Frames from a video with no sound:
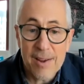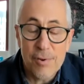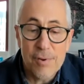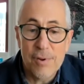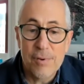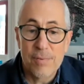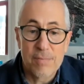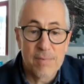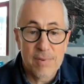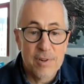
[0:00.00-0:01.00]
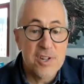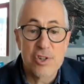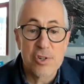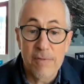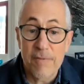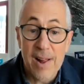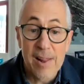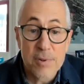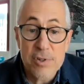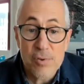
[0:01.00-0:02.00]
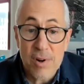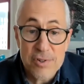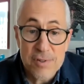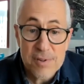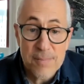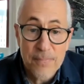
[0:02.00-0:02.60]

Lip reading: You could teach them to follow instructions.